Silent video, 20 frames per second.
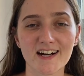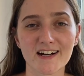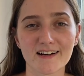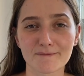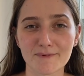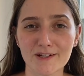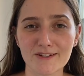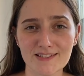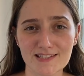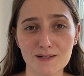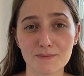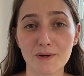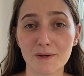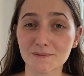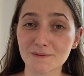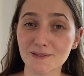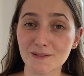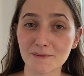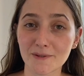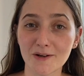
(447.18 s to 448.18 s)
because I
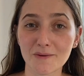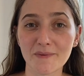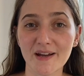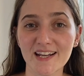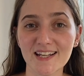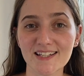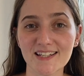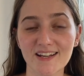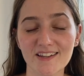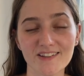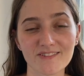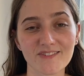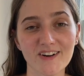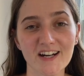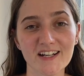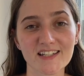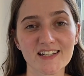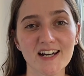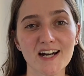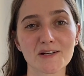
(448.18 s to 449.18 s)
probably will make another
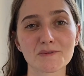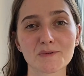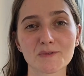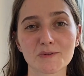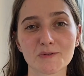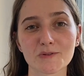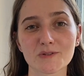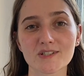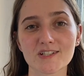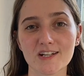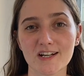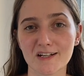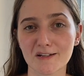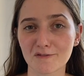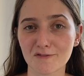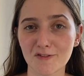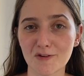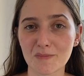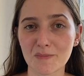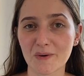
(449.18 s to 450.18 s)
one, I will chuck a
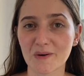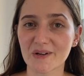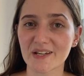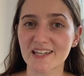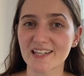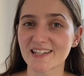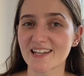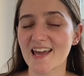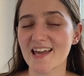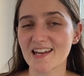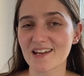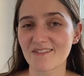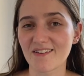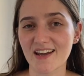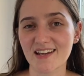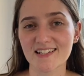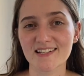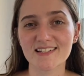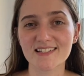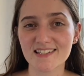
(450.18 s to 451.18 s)
few more in anyway,